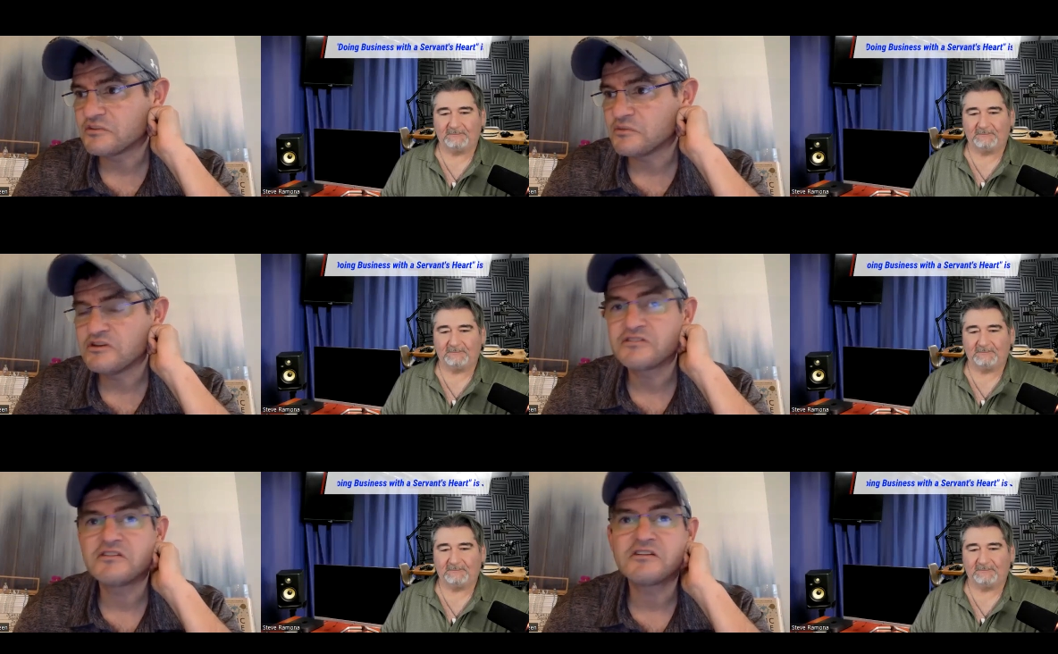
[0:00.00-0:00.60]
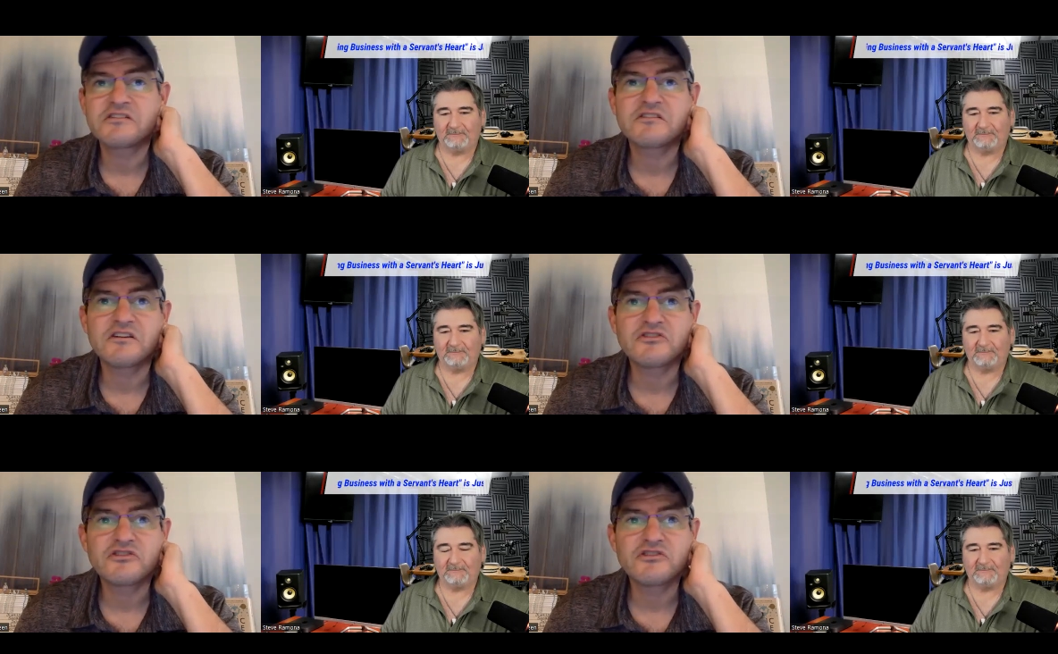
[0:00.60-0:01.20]
Speaker 1: to me is an
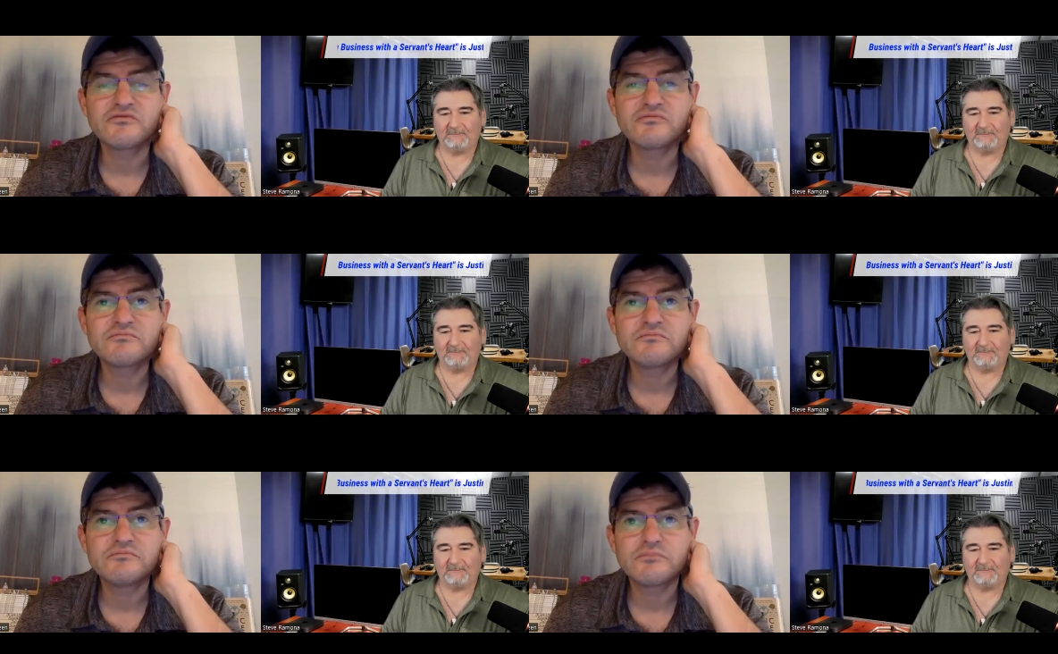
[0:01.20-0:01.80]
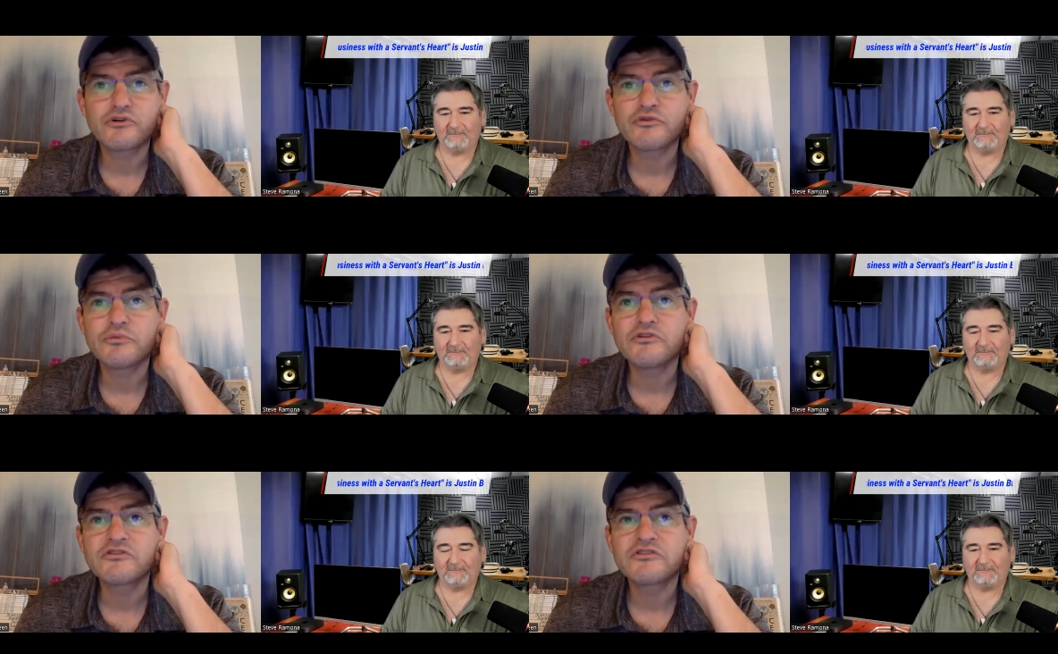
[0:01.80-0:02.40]
extension of
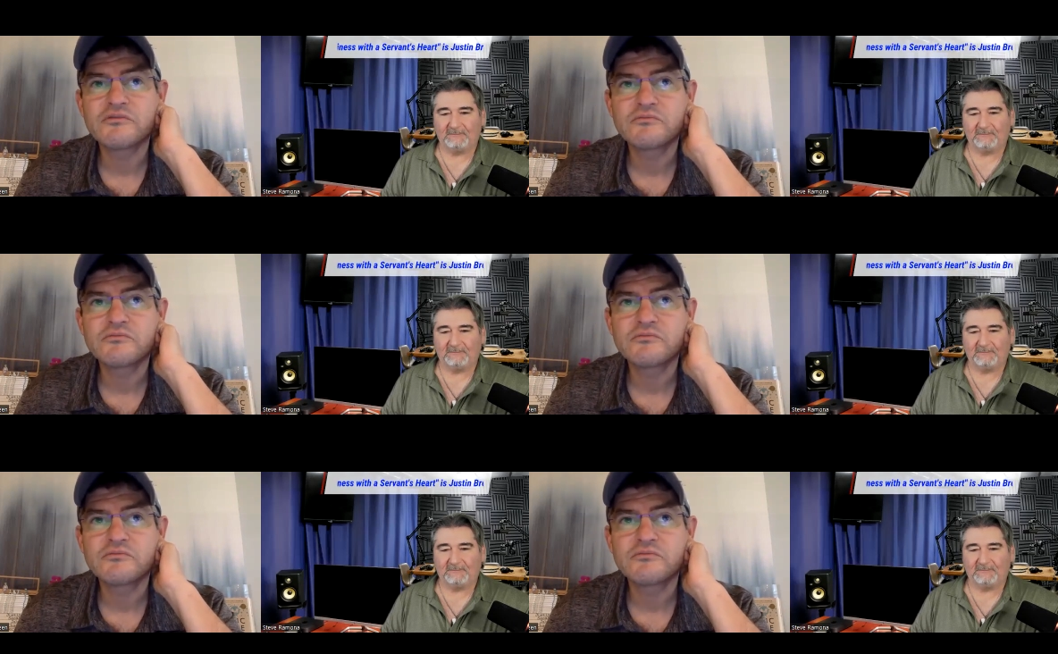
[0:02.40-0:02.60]
purpose.